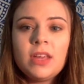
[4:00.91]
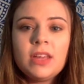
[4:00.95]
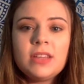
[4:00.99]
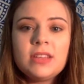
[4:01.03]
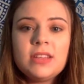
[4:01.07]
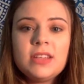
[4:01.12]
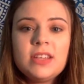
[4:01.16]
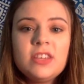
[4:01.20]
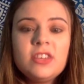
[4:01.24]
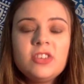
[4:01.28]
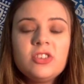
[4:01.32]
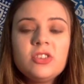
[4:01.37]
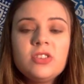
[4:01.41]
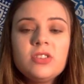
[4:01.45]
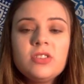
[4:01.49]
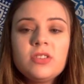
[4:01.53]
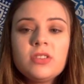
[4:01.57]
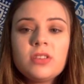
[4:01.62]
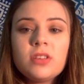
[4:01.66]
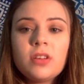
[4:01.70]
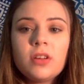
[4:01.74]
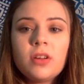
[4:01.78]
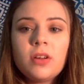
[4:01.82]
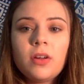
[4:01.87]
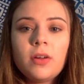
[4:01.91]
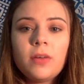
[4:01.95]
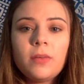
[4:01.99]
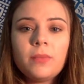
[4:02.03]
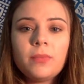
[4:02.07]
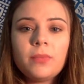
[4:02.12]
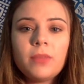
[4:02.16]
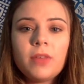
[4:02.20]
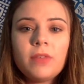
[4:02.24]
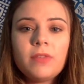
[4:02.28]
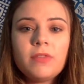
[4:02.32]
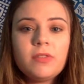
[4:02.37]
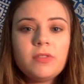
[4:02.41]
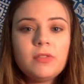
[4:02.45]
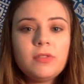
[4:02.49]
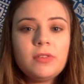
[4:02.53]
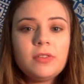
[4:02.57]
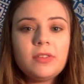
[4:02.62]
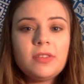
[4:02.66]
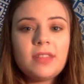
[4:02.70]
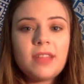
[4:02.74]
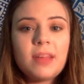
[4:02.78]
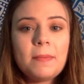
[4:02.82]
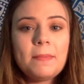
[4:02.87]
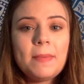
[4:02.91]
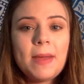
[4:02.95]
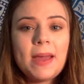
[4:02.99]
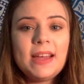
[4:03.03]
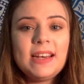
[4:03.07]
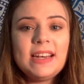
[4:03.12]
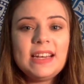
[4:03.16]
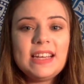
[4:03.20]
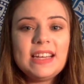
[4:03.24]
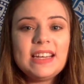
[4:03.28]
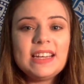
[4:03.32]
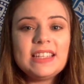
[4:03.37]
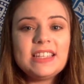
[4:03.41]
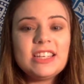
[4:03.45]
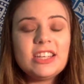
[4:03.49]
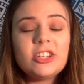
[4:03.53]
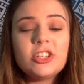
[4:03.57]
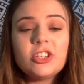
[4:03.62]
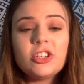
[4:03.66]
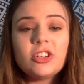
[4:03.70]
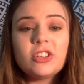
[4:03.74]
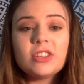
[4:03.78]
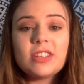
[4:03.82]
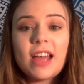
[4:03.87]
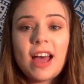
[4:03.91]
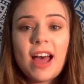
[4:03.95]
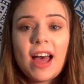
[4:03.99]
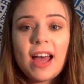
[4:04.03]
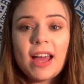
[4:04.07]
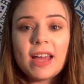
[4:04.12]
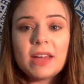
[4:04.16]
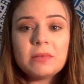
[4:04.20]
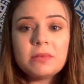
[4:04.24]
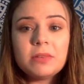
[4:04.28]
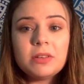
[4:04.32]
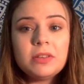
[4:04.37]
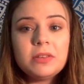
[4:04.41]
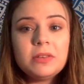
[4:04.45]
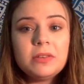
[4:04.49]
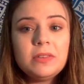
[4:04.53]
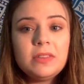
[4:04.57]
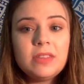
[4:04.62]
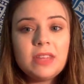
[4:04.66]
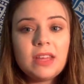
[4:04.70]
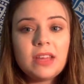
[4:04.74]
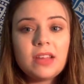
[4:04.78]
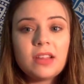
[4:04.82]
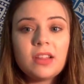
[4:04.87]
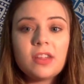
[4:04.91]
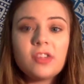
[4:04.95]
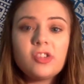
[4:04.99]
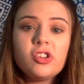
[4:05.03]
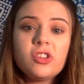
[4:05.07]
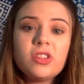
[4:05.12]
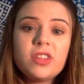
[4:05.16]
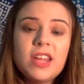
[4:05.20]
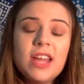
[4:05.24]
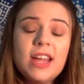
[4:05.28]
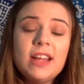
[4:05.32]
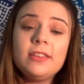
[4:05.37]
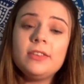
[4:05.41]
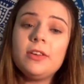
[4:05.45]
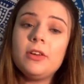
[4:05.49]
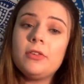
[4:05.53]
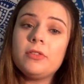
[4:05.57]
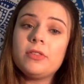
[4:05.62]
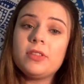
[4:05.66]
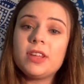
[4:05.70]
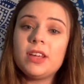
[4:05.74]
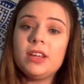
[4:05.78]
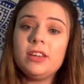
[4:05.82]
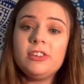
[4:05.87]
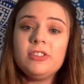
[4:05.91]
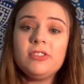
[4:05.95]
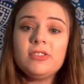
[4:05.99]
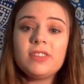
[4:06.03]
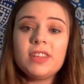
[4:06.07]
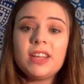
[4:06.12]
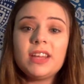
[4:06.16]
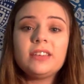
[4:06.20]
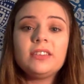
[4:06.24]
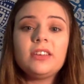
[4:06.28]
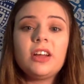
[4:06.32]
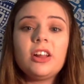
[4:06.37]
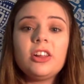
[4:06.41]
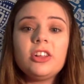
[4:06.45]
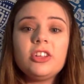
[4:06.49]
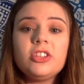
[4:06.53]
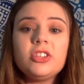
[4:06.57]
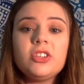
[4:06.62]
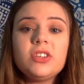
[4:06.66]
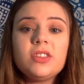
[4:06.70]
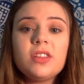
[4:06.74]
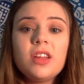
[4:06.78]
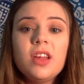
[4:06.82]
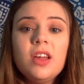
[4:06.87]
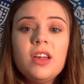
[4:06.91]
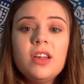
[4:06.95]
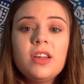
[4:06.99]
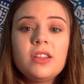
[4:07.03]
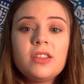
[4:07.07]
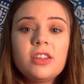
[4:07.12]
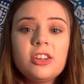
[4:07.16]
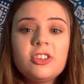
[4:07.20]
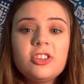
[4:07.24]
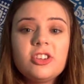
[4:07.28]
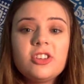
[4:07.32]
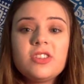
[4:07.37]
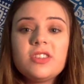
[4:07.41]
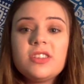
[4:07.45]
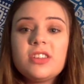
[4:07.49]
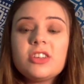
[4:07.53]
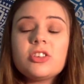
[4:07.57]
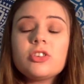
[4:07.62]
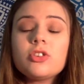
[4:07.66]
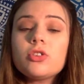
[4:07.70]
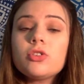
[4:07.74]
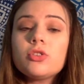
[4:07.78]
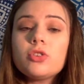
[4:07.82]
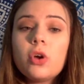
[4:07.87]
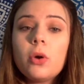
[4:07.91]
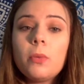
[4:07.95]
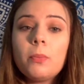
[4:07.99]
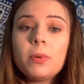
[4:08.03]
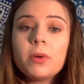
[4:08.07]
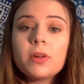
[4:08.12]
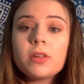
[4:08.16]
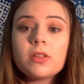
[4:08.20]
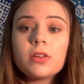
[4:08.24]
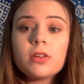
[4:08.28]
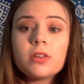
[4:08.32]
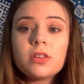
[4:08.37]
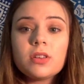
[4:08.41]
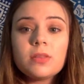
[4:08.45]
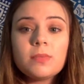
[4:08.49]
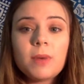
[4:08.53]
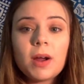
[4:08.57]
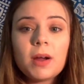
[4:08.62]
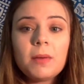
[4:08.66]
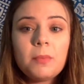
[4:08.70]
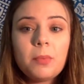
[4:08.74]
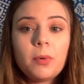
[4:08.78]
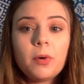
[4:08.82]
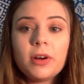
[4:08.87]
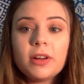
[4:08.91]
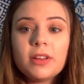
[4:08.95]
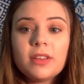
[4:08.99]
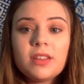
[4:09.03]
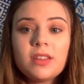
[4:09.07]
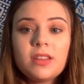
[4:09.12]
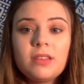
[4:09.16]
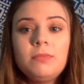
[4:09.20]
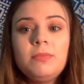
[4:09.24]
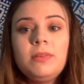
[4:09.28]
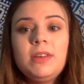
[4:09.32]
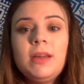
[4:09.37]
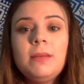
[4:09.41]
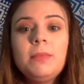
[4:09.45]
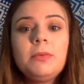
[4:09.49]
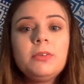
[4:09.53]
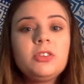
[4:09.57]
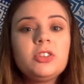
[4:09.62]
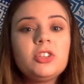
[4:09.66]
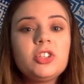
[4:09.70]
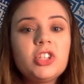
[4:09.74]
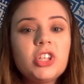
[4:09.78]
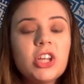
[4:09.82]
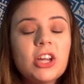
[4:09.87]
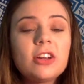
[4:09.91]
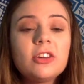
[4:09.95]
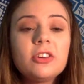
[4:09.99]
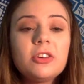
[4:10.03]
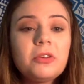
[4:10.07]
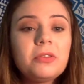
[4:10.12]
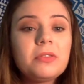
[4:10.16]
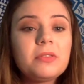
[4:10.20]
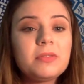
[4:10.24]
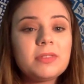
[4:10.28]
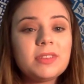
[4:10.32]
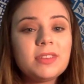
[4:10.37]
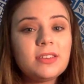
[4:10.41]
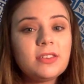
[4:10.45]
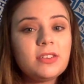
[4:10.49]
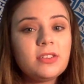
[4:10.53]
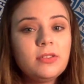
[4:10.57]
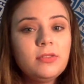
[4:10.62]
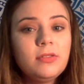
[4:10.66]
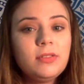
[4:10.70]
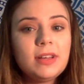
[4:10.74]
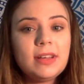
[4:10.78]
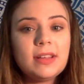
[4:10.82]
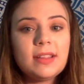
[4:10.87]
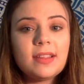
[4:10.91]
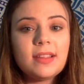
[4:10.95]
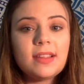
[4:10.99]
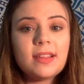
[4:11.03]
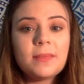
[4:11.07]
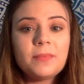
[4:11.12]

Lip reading: Teachers of students that may need additional time to do things such as take notes can use technologies such as digital notebooks or smartboards to be able to share notes with their students.